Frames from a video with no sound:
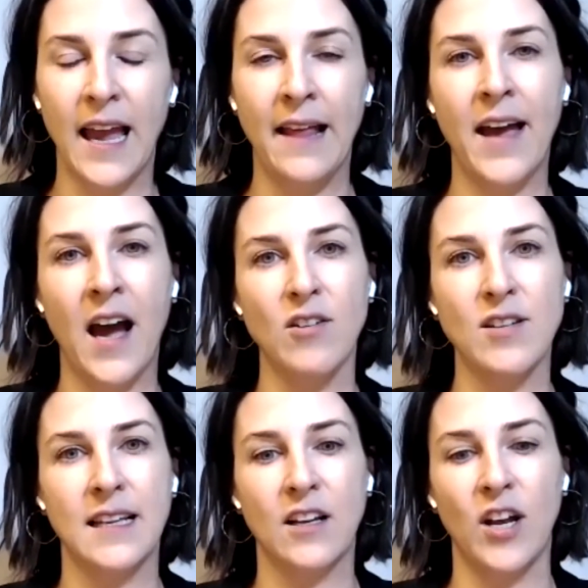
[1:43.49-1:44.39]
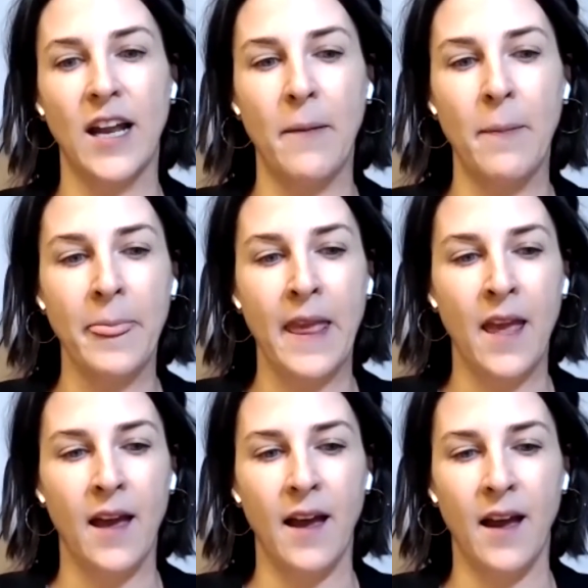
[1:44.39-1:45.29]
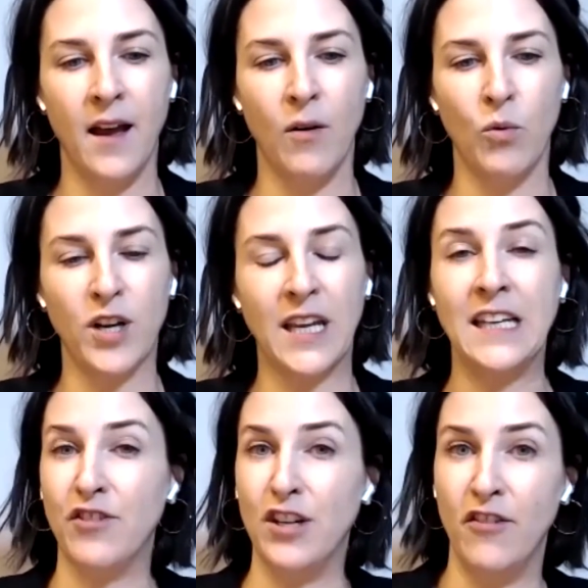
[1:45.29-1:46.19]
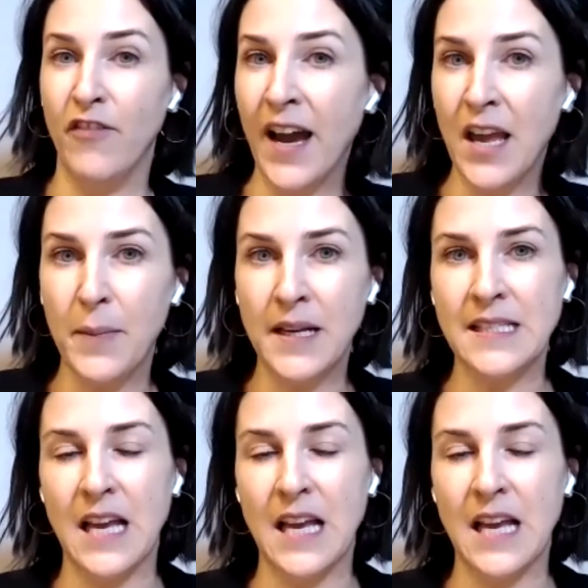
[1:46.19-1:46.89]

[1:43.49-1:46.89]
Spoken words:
and how is that gonna work in different environments?